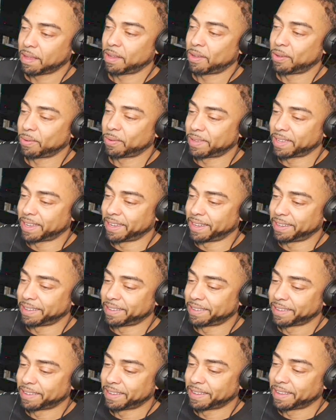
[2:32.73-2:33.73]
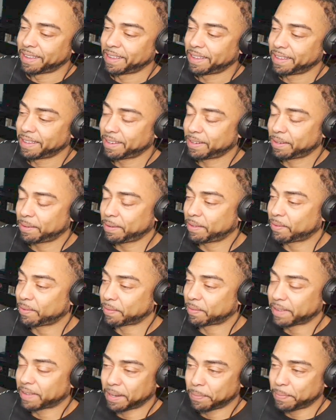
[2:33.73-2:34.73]
Okay. And that's what
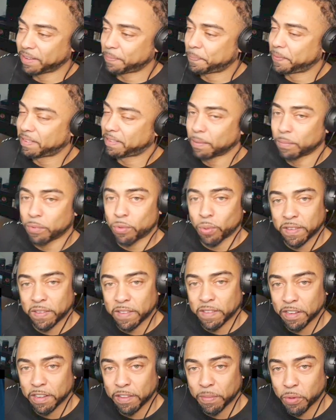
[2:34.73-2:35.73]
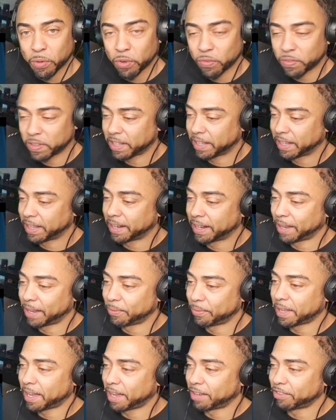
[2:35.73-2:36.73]
I'm saying. There best be some twist to this movie here. Like,
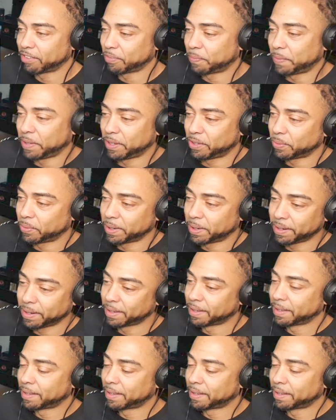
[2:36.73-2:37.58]
we can't just be doing